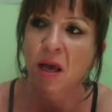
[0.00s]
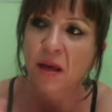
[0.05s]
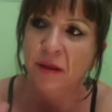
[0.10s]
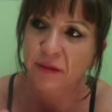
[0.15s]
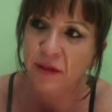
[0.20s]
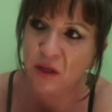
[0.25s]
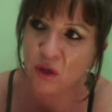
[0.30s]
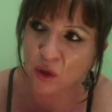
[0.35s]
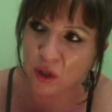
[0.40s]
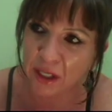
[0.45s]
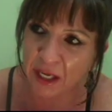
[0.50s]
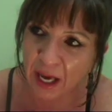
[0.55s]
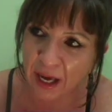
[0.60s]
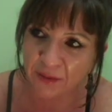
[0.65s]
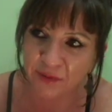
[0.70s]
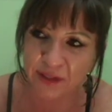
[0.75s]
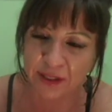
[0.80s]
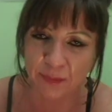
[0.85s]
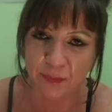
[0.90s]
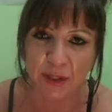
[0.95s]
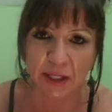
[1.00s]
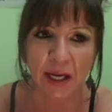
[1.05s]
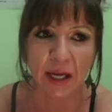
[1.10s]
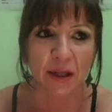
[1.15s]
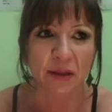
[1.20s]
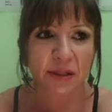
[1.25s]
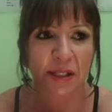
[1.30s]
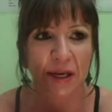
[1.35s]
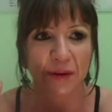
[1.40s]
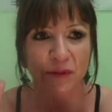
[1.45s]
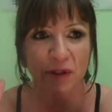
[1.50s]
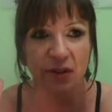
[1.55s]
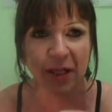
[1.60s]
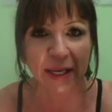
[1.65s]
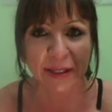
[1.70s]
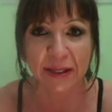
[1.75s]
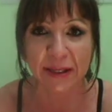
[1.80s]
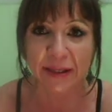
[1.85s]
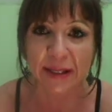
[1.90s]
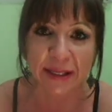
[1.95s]
then you're going to have something else after
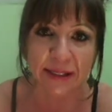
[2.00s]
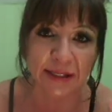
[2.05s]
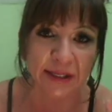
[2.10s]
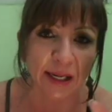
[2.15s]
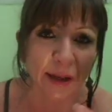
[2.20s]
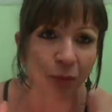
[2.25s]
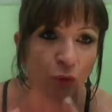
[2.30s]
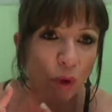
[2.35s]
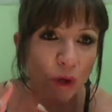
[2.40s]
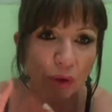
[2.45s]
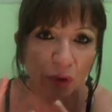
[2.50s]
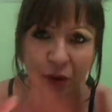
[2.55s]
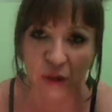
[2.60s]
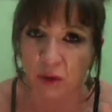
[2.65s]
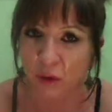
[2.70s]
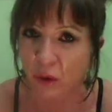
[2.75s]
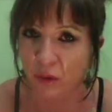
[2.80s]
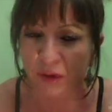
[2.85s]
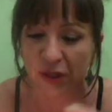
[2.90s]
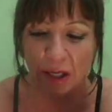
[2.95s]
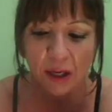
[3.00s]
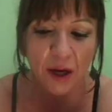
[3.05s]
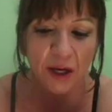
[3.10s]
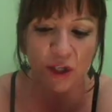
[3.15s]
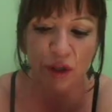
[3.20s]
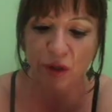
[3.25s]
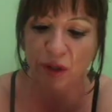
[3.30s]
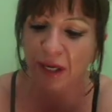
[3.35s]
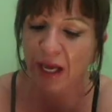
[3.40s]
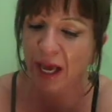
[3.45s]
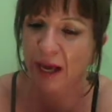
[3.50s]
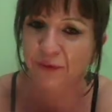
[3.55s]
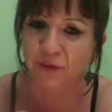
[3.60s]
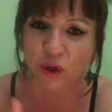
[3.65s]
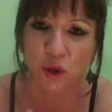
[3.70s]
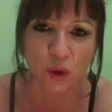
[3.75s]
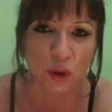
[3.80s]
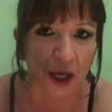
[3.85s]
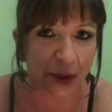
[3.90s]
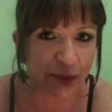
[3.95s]
that, and then somewhere along the line you're going to have
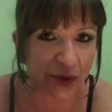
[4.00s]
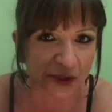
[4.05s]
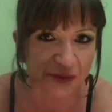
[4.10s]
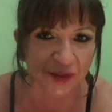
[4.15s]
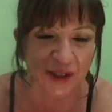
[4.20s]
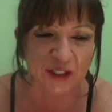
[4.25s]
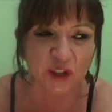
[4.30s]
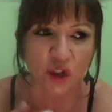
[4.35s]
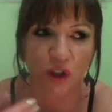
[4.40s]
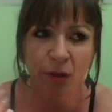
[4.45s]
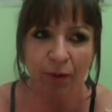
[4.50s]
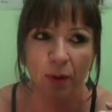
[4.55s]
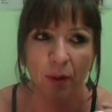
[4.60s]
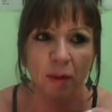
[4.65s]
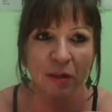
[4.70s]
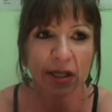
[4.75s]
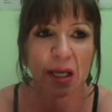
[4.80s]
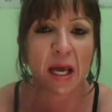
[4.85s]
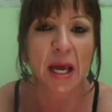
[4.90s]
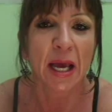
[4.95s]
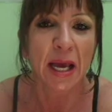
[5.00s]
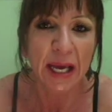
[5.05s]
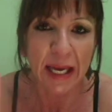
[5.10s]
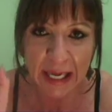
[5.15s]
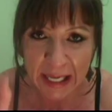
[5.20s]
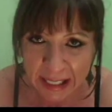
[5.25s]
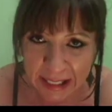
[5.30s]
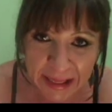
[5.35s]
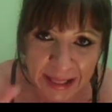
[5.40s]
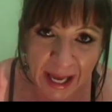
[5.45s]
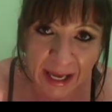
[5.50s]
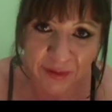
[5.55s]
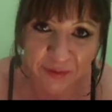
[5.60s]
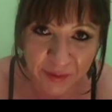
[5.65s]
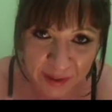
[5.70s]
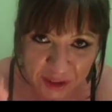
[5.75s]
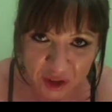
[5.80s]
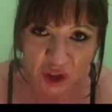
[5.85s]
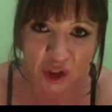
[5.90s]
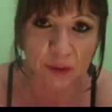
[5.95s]
2 cups of vegetables. In that
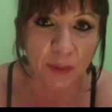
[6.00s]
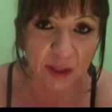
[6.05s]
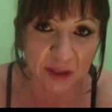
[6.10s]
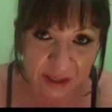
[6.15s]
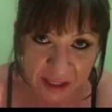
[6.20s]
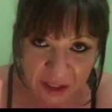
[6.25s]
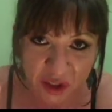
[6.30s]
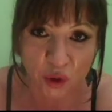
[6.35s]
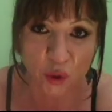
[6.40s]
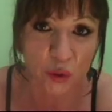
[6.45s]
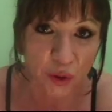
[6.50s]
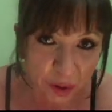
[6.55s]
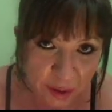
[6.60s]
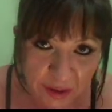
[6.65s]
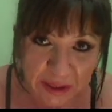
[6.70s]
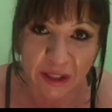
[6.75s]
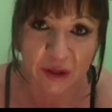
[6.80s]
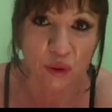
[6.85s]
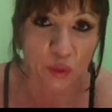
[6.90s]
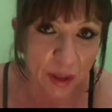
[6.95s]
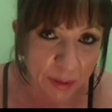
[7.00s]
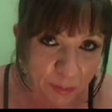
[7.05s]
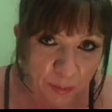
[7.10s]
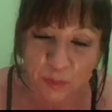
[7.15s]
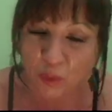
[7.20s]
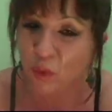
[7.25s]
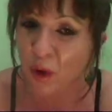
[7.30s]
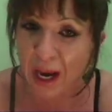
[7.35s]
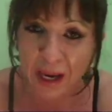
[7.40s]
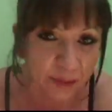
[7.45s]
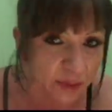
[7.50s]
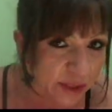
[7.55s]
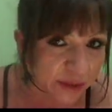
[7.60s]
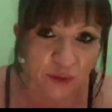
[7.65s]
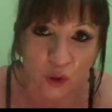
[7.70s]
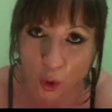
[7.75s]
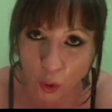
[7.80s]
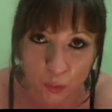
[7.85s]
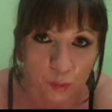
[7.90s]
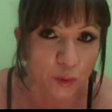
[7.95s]
vegetables is your 33 grams
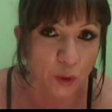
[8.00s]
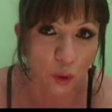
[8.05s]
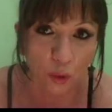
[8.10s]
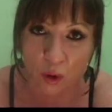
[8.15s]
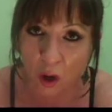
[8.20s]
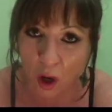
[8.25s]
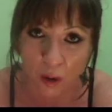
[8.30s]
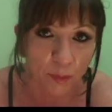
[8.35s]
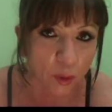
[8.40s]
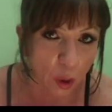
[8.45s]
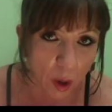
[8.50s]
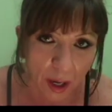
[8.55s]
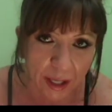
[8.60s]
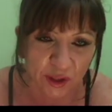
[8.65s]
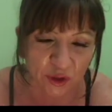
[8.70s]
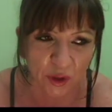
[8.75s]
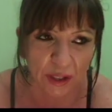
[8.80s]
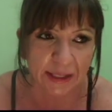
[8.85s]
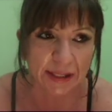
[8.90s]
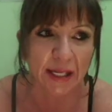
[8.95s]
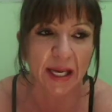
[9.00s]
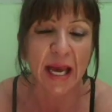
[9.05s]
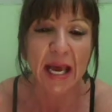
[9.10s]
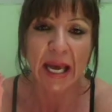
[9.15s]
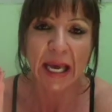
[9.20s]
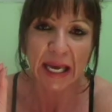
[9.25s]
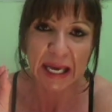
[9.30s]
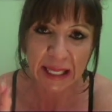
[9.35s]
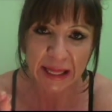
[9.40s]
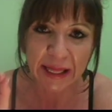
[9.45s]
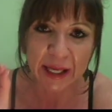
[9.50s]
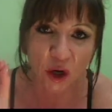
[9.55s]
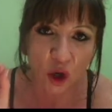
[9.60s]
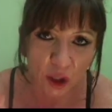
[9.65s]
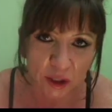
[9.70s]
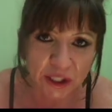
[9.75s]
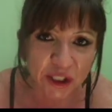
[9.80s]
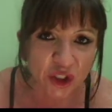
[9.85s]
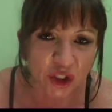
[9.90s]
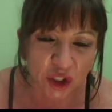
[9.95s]
of your carbohydrates. In the
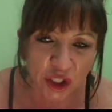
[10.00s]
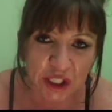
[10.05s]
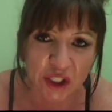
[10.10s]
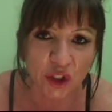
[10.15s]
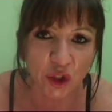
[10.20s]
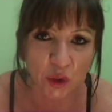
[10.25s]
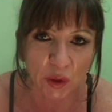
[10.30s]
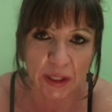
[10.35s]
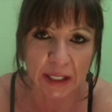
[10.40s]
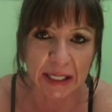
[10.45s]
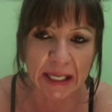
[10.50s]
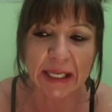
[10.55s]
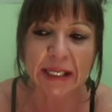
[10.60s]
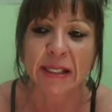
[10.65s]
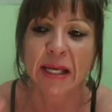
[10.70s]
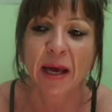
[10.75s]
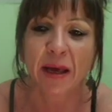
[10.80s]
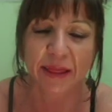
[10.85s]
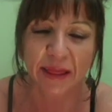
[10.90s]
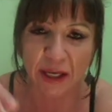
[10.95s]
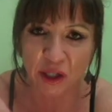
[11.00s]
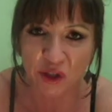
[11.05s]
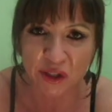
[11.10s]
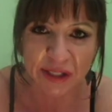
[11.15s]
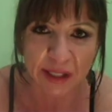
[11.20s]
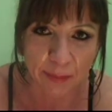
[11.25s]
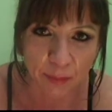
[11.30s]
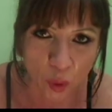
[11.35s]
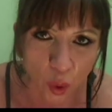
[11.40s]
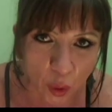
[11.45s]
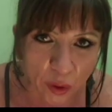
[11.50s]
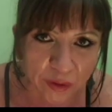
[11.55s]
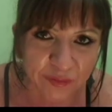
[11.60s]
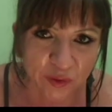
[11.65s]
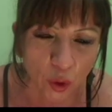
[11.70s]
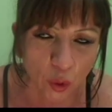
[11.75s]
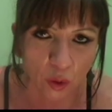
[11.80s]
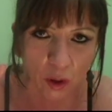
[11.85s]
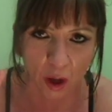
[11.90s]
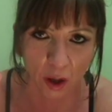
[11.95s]
cottage cheese you're going to eat, there's some more of
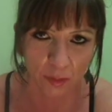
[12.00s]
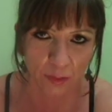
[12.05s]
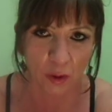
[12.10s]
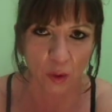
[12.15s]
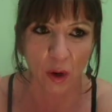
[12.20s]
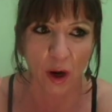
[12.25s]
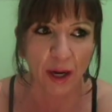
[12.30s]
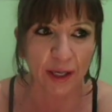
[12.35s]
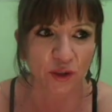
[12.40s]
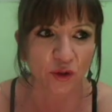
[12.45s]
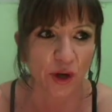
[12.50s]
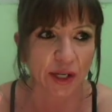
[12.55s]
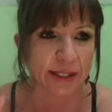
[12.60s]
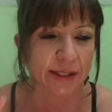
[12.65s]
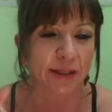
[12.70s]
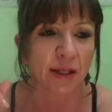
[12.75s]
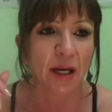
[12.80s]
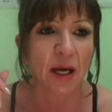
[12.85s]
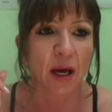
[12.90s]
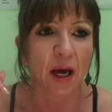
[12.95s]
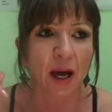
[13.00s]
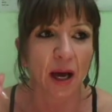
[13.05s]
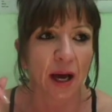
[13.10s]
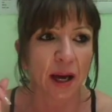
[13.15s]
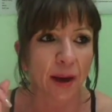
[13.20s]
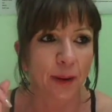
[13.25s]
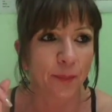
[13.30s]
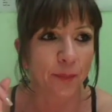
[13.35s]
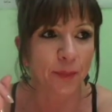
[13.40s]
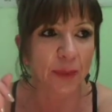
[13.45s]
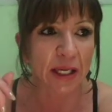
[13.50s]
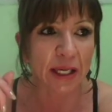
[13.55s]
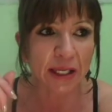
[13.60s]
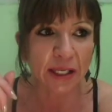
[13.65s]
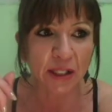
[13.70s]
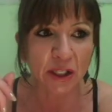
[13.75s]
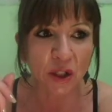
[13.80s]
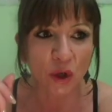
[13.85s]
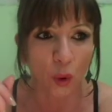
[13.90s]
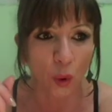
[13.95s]
your carbohydrates.
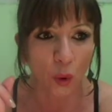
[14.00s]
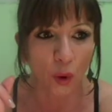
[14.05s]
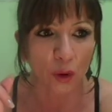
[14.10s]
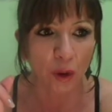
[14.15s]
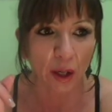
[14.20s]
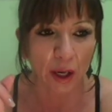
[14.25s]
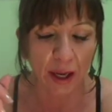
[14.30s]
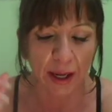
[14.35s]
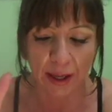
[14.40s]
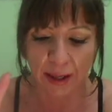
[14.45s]
In your...